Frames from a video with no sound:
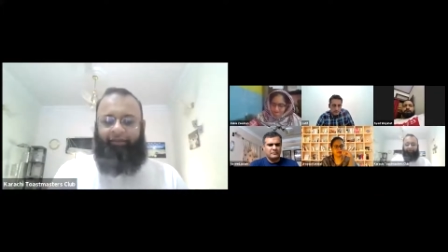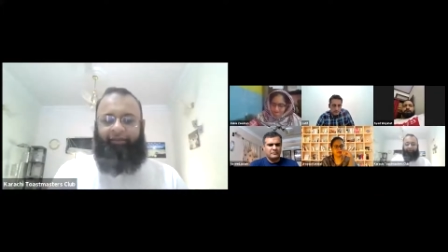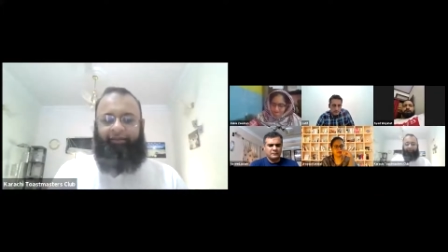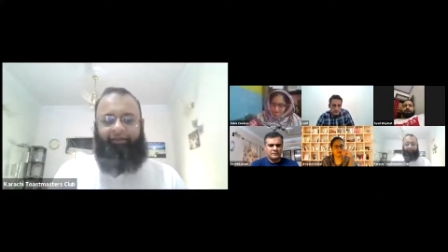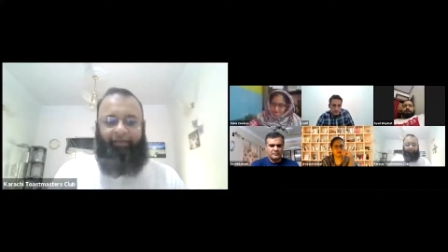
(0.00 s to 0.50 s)

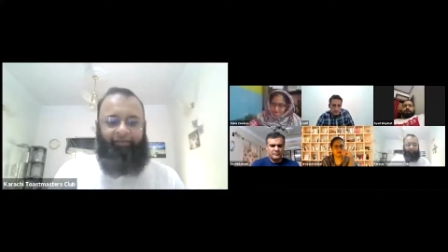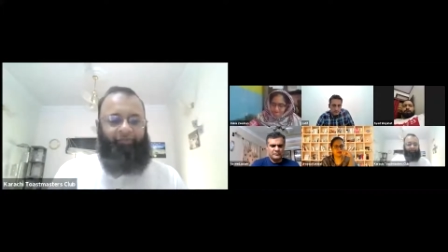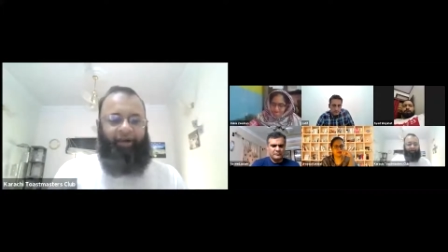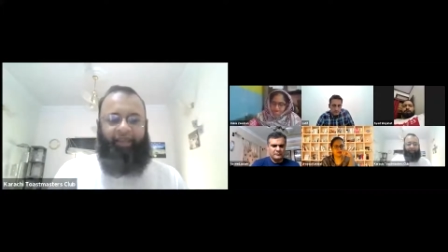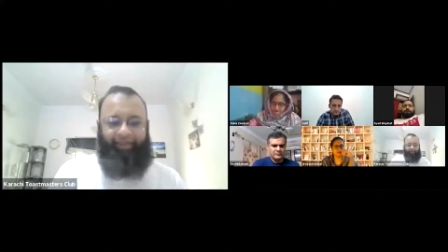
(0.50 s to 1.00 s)
This is just
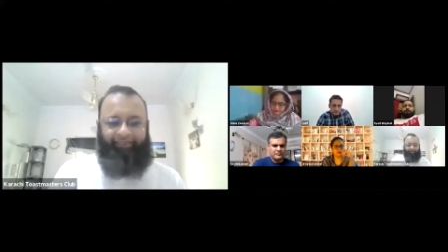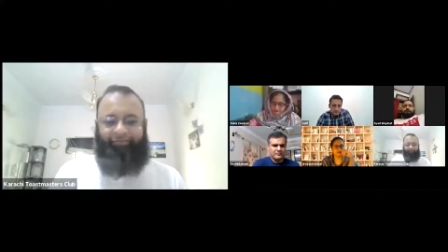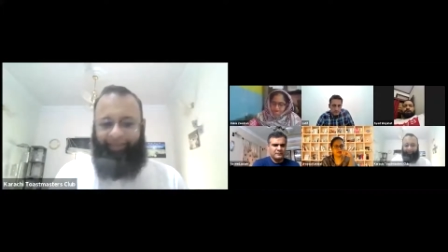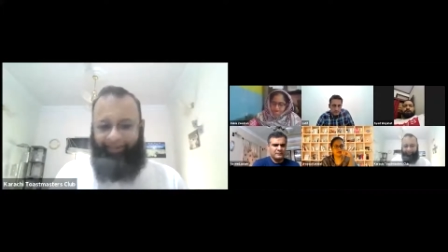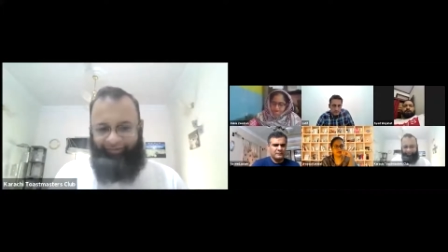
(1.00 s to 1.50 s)
my
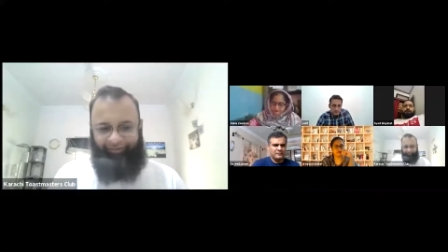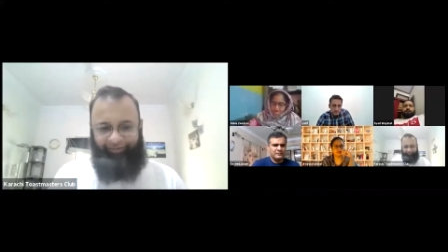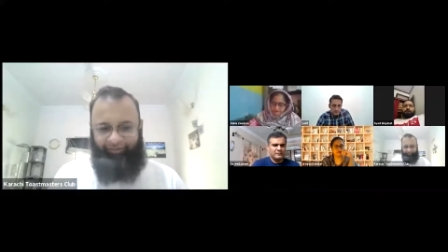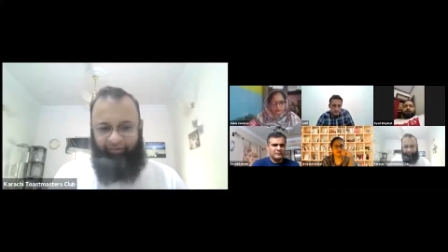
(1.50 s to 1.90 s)
experience.